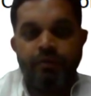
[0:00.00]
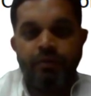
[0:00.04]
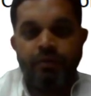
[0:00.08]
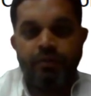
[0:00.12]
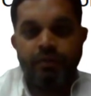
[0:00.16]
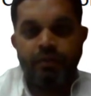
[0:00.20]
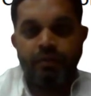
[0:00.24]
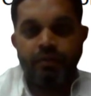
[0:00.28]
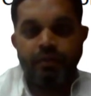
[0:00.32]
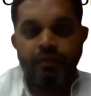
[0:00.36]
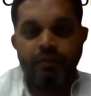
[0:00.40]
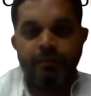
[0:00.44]

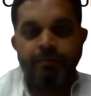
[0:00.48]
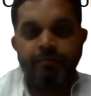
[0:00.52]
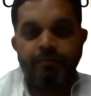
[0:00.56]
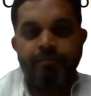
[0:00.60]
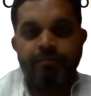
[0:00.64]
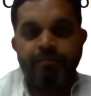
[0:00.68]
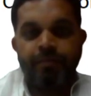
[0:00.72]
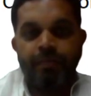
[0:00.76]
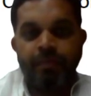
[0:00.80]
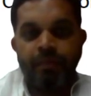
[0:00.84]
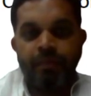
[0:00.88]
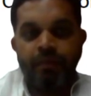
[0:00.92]

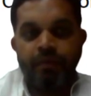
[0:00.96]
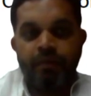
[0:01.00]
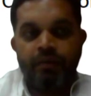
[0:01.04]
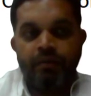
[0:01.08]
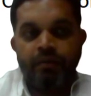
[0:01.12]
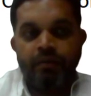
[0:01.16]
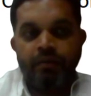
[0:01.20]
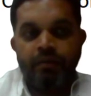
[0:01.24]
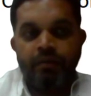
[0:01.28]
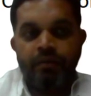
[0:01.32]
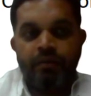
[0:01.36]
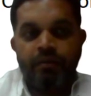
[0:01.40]
um,
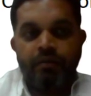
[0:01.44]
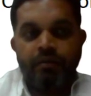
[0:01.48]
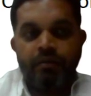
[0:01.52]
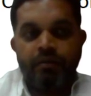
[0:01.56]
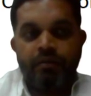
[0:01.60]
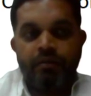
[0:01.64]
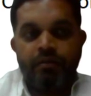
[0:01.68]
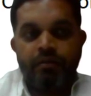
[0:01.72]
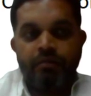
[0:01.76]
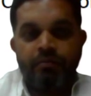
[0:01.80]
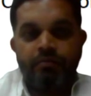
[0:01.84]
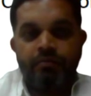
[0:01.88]

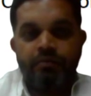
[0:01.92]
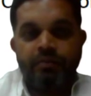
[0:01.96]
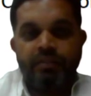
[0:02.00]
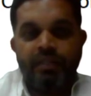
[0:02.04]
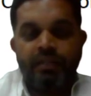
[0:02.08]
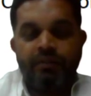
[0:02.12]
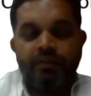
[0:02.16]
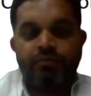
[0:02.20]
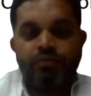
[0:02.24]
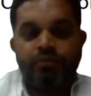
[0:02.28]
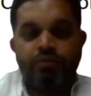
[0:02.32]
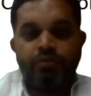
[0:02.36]
we
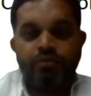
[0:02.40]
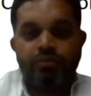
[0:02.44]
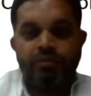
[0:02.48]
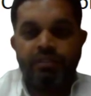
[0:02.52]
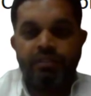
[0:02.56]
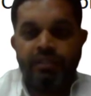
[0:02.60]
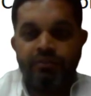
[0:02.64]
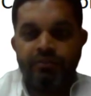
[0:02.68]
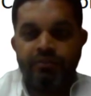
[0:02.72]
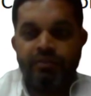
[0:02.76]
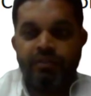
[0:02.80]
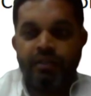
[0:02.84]
have to
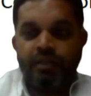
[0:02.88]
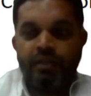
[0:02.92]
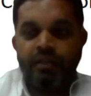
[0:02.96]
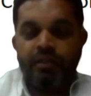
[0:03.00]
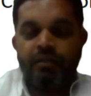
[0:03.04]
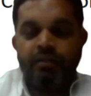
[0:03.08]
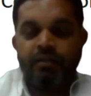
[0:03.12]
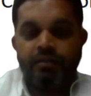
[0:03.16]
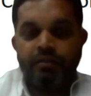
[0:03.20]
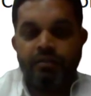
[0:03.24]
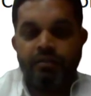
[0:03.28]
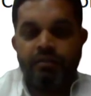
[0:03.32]

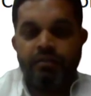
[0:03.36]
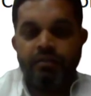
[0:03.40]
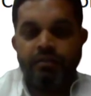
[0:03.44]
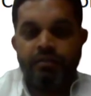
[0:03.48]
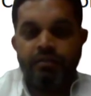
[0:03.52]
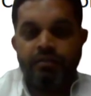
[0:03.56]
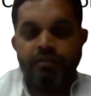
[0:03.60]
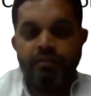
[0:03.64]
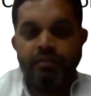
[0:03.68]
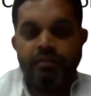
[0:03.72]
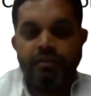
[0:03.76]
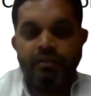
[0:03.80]
safeguard
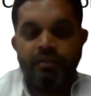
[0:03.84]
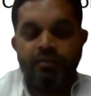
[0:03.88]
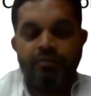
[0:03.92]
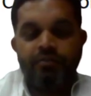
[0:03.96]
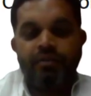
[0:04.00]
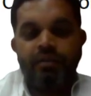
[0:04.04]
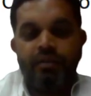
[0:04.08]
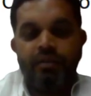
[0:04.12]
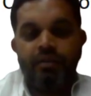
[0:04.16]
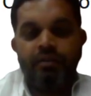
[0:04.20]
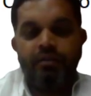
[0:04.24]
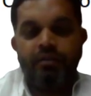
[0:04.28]
in a
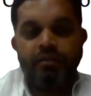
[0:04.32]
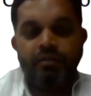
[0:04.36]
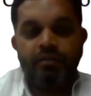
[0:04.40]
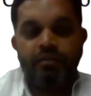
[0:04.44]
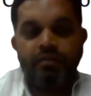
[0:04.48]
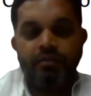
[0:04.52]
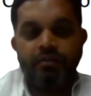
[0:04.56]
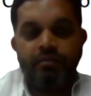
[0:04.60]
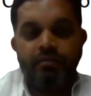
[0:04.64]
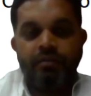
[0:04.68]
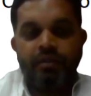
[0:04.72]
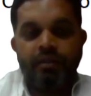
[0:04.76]
way
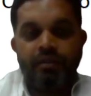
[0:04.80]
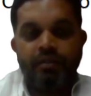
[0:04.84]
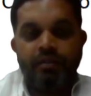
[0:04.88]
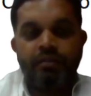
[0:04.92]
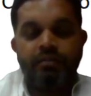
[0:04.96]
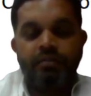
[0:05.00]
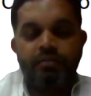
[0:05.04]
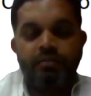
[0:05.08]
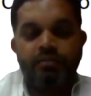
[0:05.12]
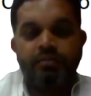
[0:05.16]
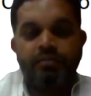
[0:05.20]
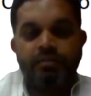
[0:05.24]

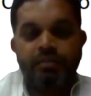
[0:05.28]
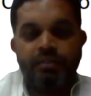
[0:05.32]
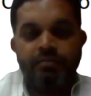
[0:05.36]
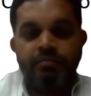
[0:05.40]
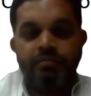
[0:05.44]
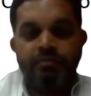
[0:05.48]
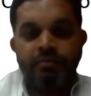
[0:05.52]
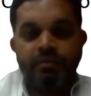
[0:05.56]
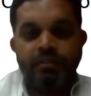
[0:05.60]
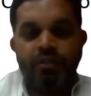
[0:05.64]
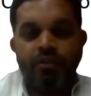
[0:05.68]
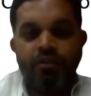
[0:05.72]
under
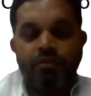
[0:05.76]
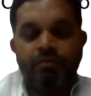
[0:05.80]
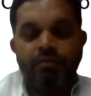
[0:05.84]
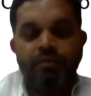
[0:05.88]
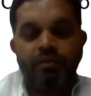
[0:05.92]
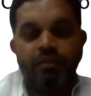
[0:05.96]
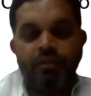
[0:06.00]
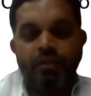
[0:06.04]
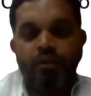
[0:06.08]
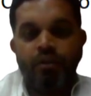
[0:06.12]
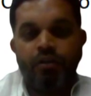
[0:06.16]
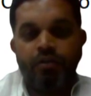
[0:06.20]
some
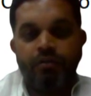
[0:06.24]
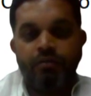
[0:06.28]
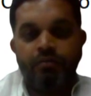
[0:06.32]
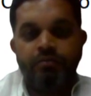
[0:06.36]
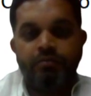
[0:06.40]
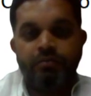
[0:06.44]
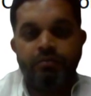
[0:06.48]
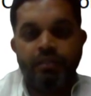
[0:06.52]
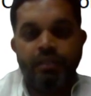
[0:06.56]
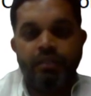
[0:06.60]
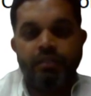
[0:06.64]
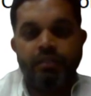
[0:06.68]
government law
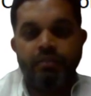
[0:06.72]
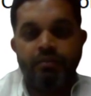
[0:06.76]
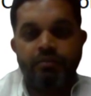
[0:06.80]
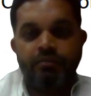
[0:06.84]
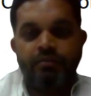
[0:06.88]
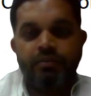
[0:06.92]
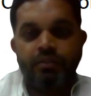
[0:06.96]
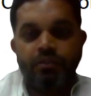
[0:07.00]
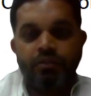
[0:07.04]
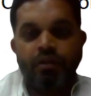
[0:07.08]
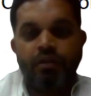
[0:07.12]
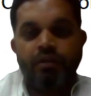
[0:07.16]
that
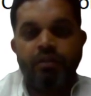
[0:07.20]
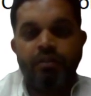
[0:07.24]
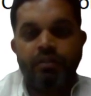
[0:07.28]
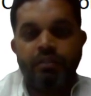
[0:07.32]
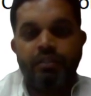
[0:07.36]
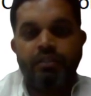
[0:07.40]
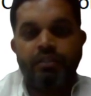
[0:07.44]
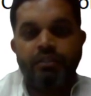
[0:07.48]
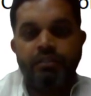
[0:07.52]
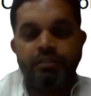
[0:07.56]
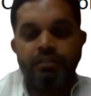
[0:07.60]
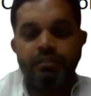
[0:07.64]
we call it
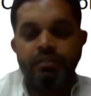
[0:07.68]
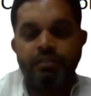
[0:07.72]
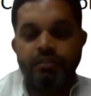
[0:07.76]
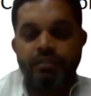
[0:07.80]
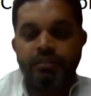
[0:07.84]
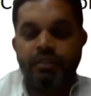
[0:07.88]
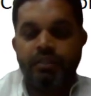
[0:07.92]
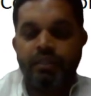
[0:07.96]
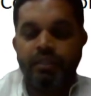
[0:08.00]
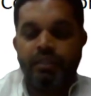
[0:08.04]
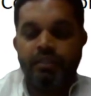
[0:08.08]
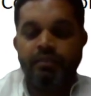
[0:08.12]
as
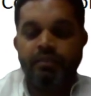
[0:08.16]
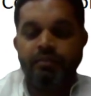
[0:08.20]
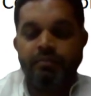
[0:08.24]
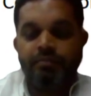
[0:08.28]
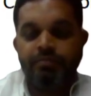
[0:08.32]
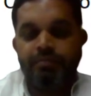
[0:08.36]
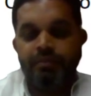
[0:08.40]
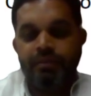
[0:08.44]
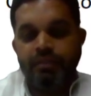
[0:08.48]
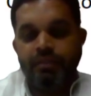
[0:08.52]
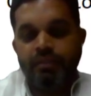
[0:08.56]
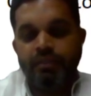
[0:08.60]

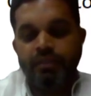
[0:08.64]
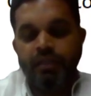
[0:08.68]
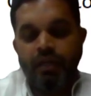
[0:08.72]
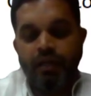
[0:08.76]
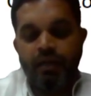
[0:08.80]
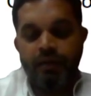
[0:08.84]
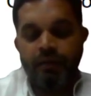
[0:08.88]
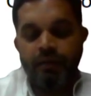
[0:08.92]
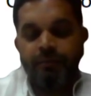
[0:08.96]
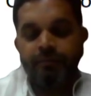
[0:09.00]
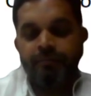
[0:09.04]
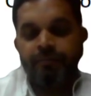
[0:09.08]

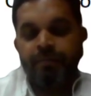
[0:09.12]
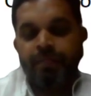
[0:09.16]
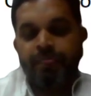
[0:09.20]
IPR.